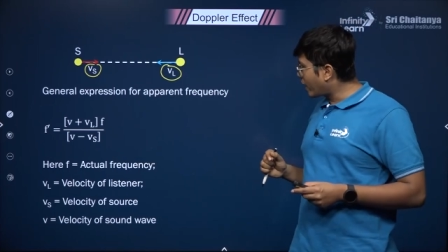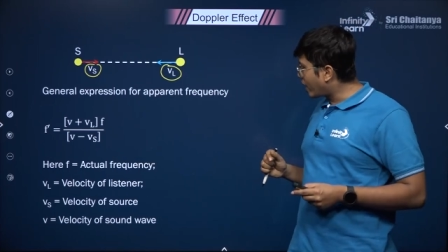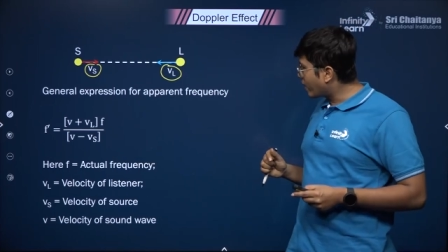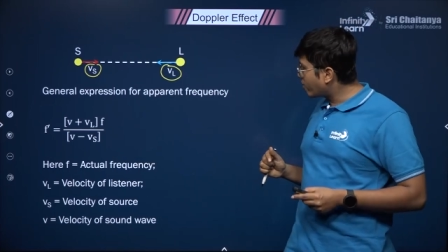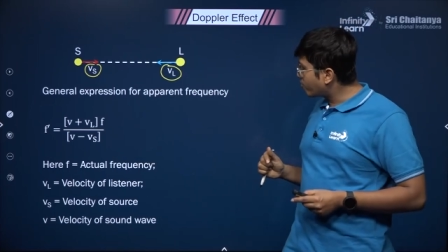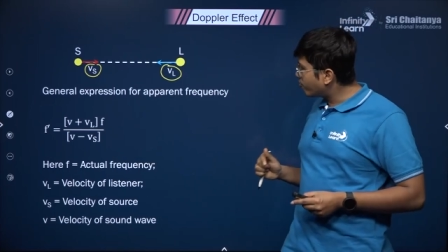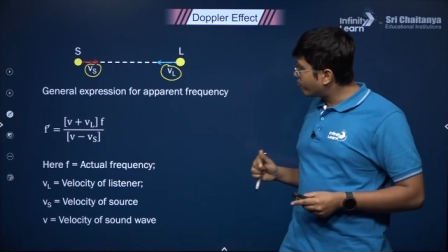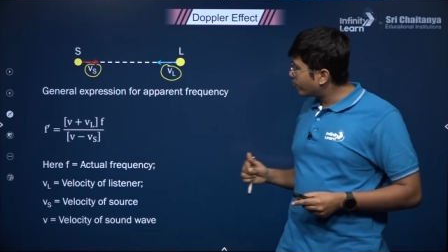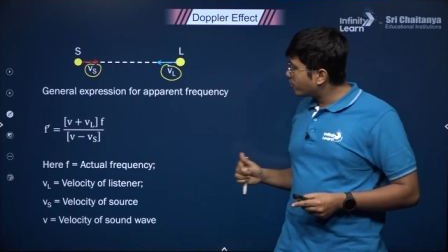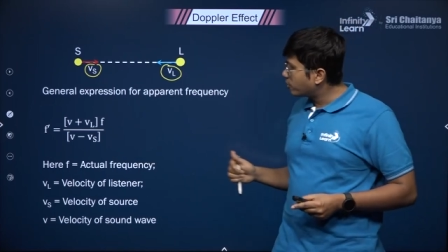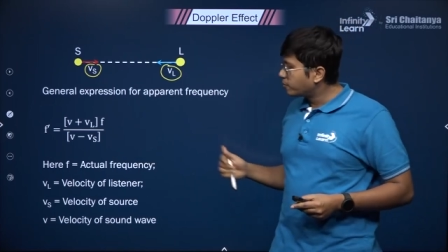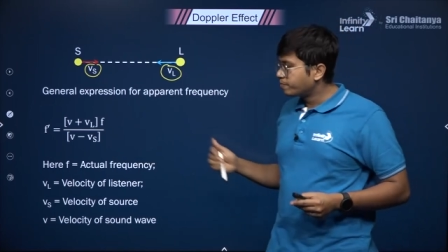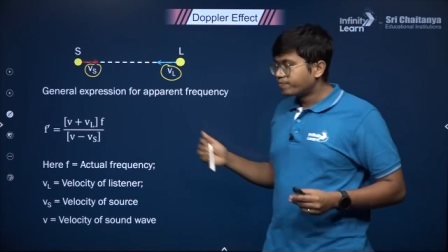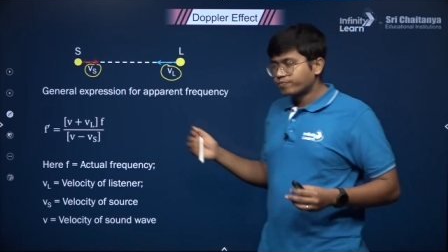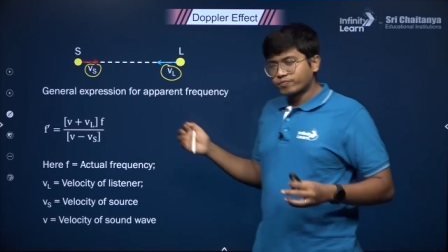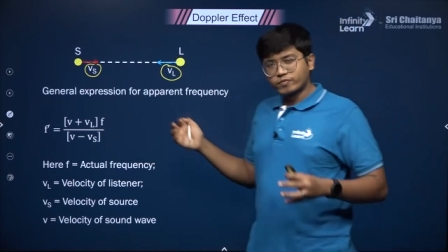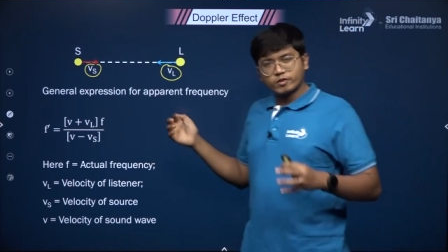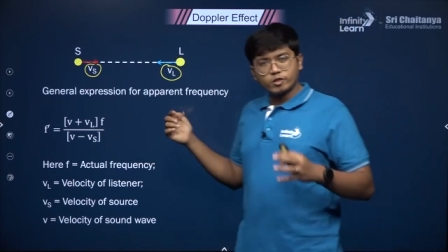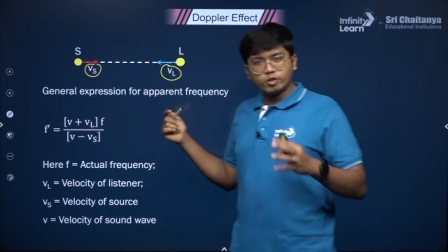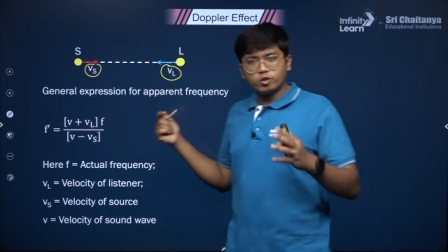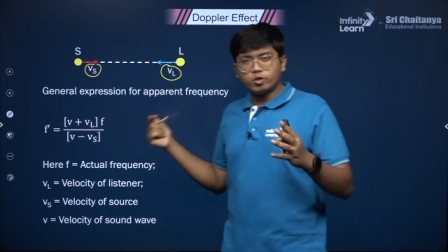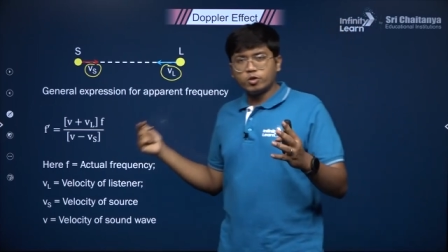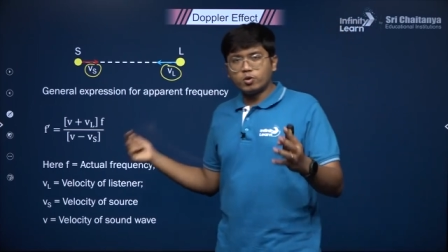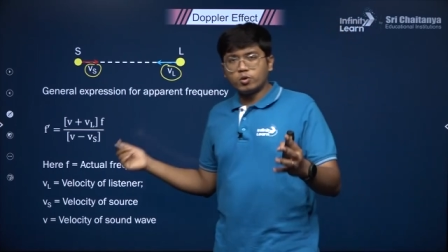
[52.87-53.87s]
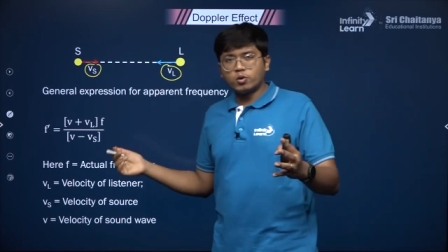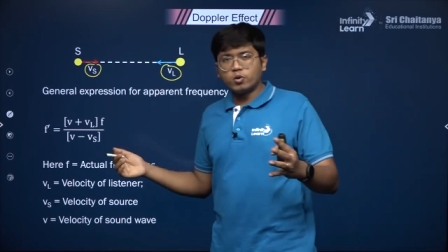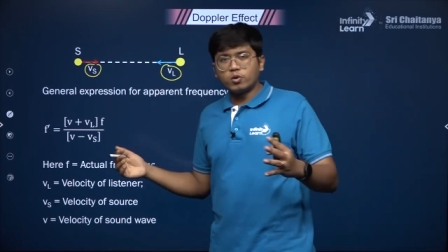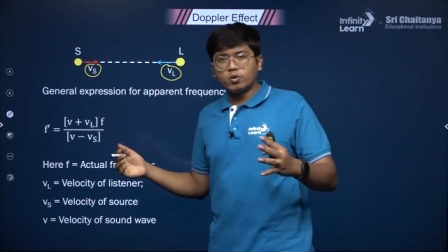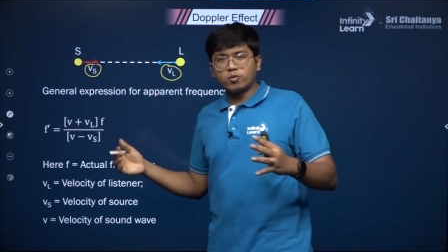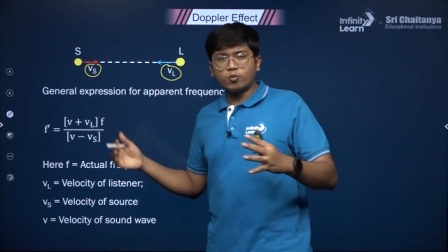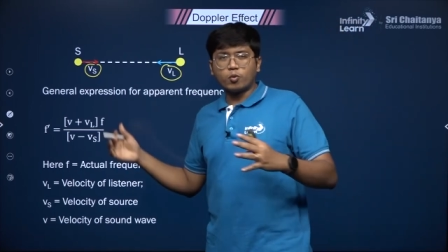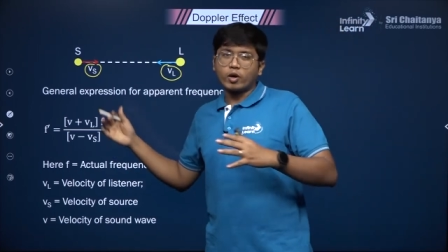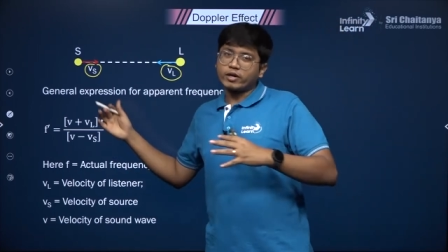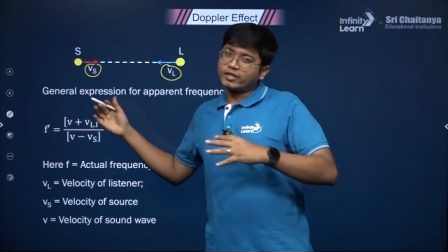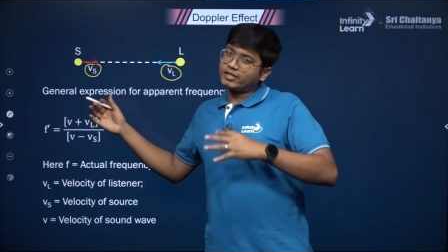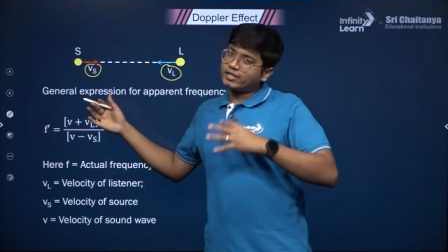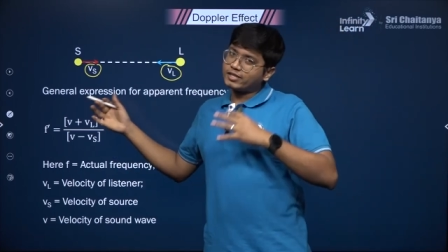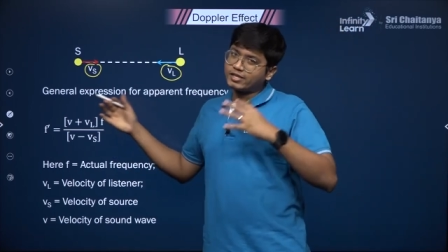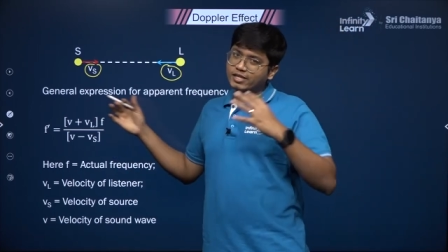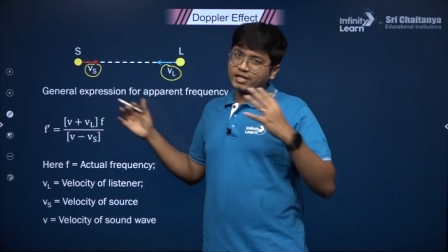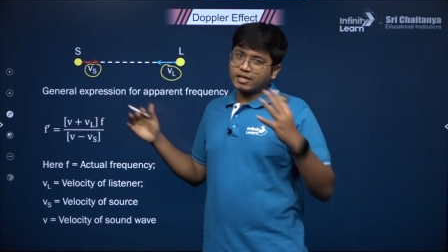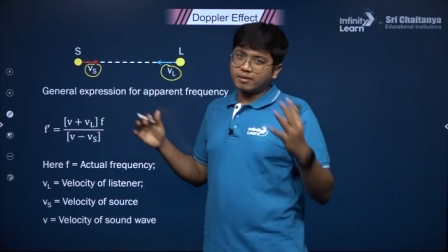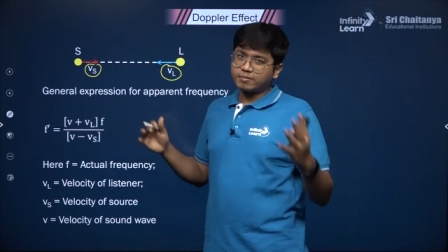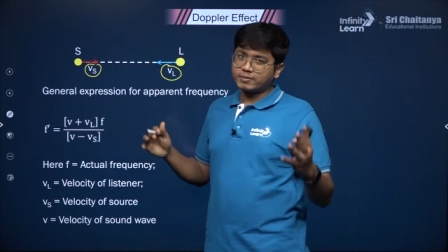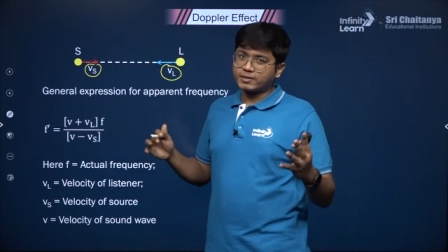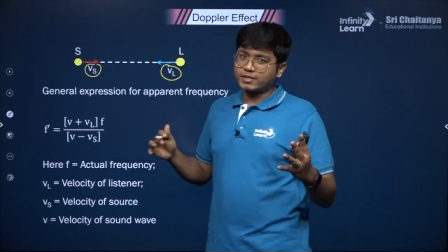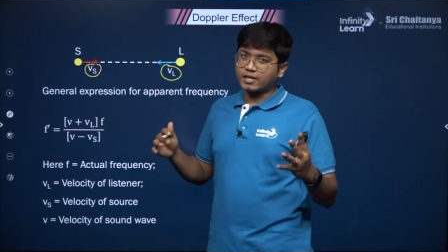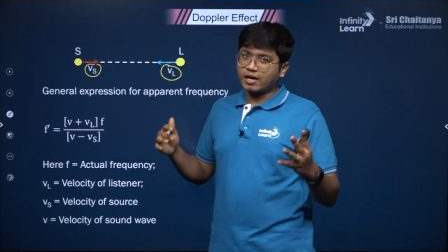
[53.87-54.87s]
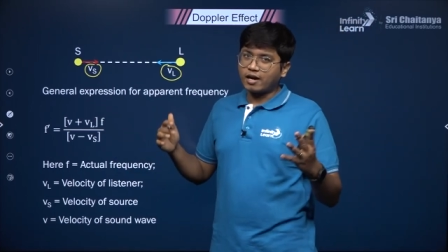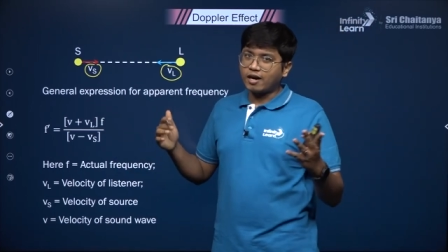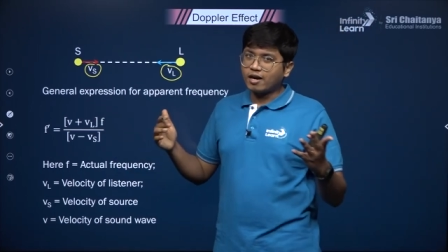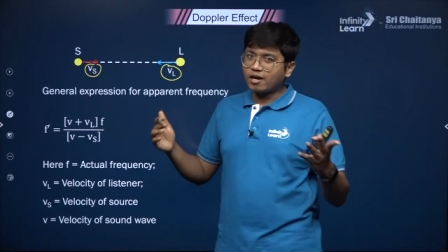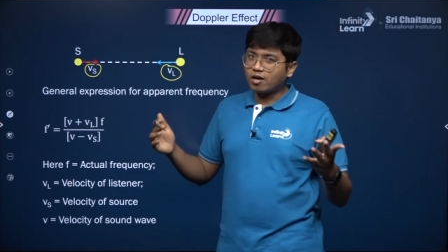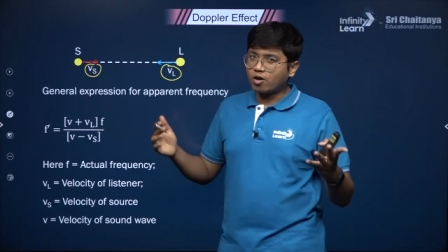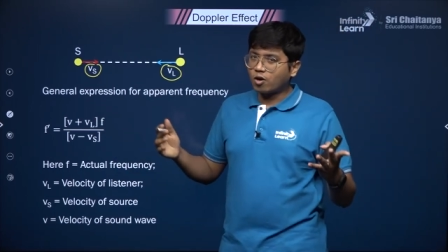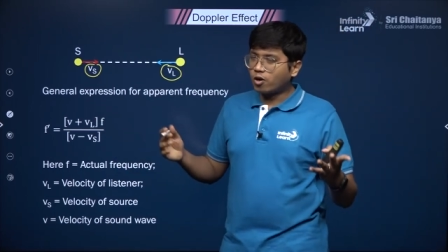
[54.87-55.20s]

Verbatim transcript: F you know what the terms are